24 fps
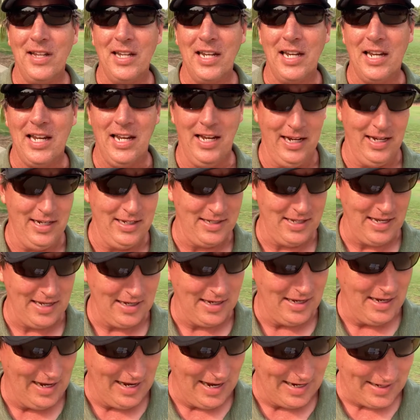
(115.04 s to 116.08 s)
the king's
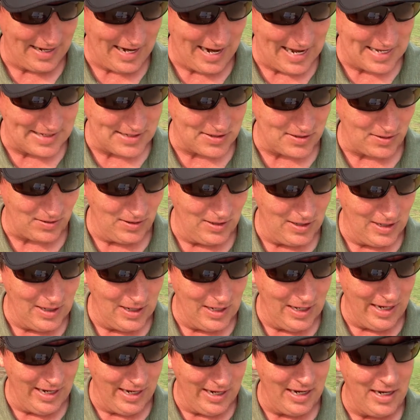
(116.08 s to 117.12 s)
castle.
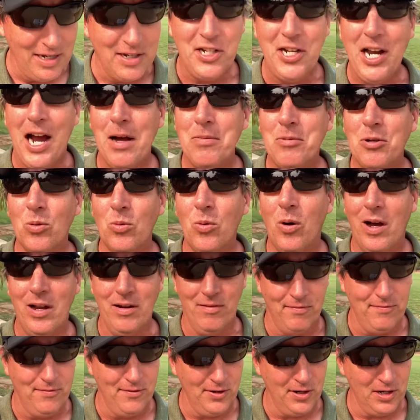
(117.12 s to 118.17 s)
And in chapter
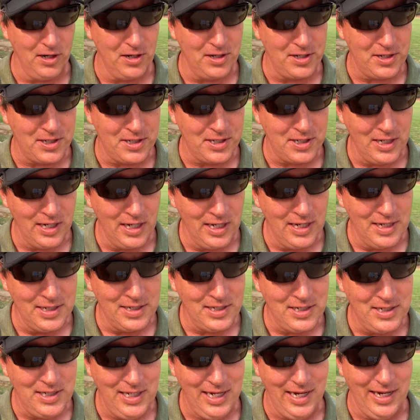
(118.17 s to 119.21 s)
1, verse
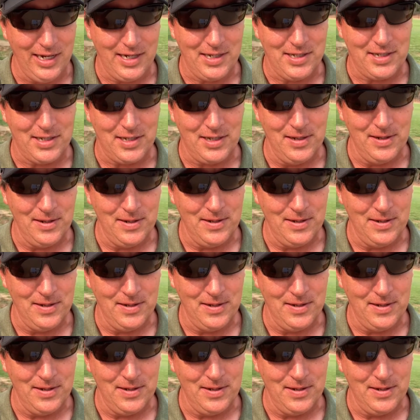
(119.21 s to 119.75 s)
8,